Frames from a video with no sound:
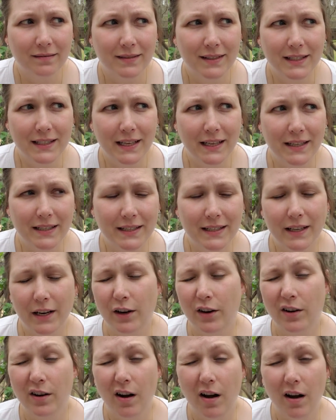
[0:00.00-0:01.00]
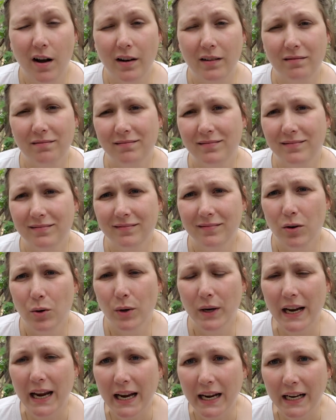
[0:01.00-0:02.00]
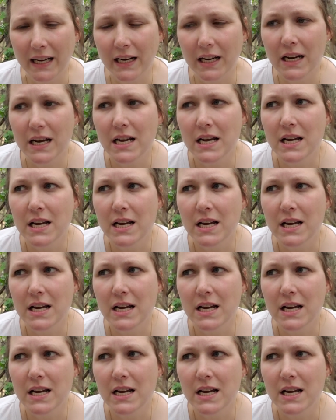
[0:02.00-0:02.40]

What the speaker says: seeds that are non-organic.